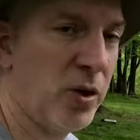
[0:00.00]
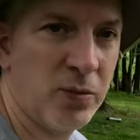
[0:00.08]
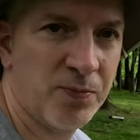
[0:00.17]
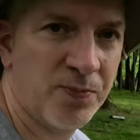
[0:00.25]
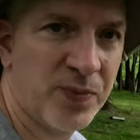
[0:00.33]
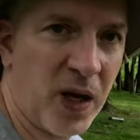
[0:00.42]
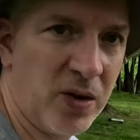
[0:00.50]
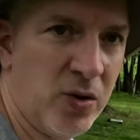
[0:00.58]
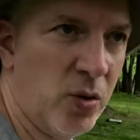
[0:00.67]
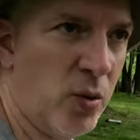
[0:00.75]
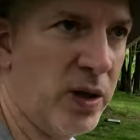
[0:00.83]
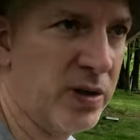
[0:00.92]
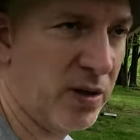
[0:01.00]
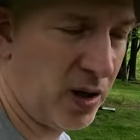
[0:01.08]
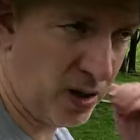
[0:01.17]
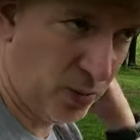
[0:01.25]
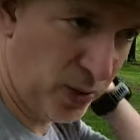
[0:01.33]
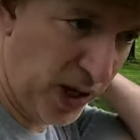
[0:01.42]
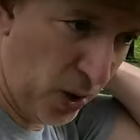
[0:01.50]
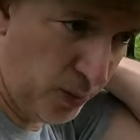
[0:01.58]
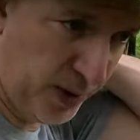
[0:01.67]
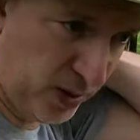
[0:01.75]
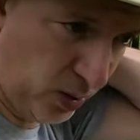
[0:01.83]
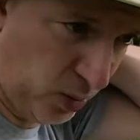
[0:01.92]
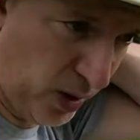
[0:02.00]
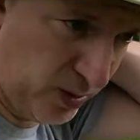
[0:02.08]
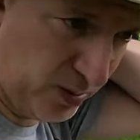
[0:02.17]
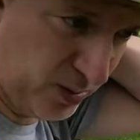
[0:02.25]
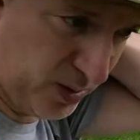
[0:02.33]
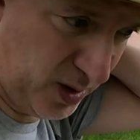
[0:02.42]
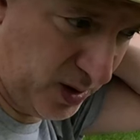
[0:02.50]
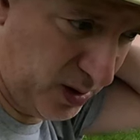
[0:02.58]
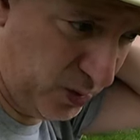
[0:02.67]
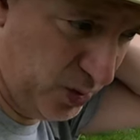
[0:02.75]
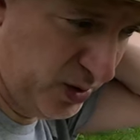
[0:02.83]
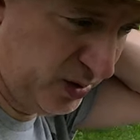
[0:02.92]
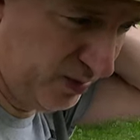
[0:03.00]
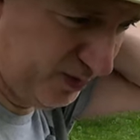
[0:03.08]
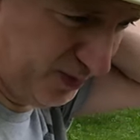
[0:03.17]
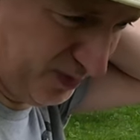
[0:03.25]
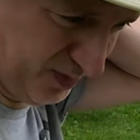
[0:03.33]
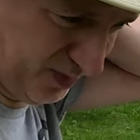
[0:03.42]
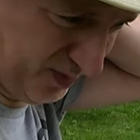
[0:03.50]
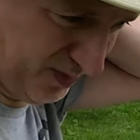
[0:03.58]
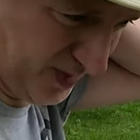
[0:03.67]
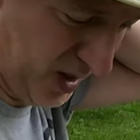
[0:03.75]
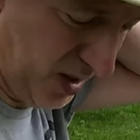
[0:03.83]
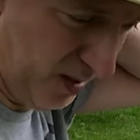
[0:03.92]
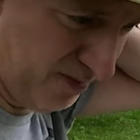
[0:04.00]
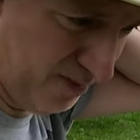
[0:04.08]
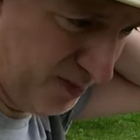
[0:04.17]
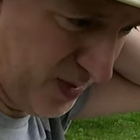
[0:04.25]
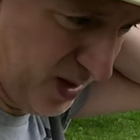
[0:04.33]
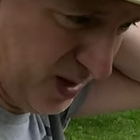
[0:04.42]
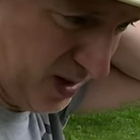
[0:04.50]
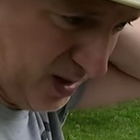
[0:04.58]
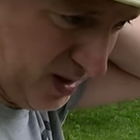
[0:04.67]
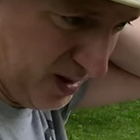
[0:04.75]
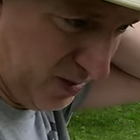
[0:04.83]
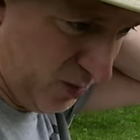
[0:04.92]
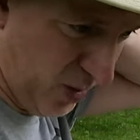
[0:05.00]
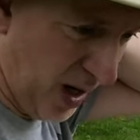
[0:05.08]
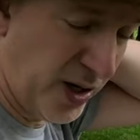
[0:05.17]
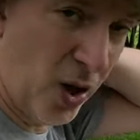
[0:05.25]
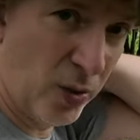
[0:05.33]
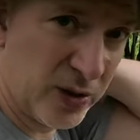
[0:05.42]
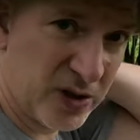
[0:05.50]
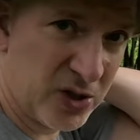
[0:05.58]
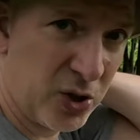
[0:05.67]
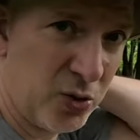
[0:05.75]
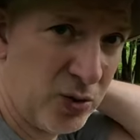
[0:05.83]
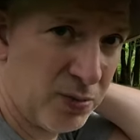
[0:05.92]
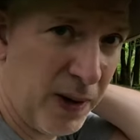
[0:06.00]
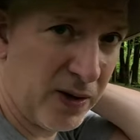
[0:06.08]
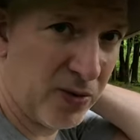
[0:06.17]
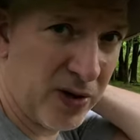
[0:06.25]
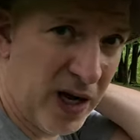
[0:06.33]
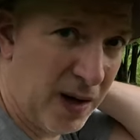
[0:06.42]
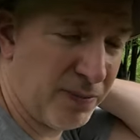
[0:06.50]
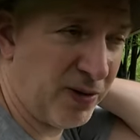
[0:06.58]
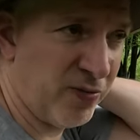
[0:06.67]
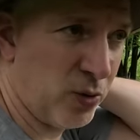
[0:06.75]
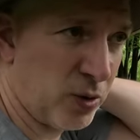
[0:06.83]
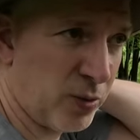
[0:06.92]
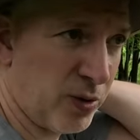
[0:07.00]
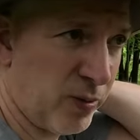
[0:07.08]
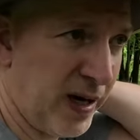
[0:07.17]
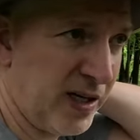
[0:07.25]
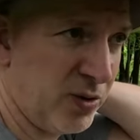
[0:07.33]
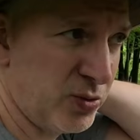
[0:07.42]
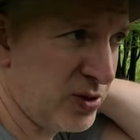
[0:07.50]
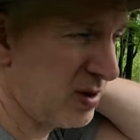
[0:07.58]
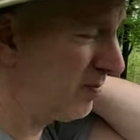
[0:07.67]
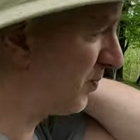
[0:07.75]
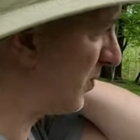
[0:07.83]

know. I don't know what uh, would help it or what uh, wouldn't. Um, I know it's tuned better than that before with radials,